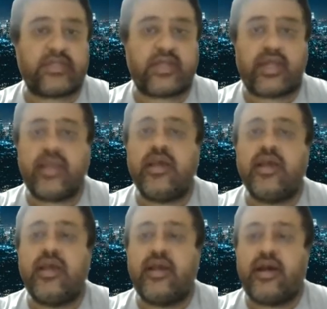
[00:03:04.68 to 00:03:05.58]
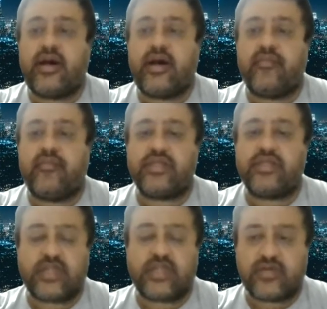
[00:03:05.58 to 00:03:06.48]
it high.
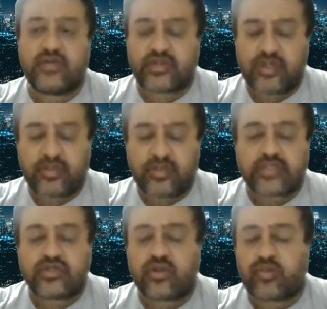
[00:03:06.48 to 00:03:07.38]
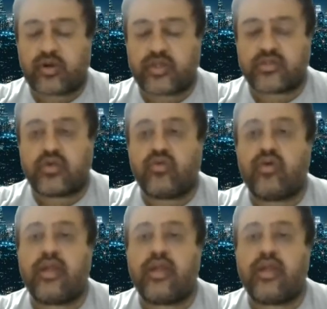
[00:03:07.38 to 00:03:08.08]
Instead, you are actually pricing your products low,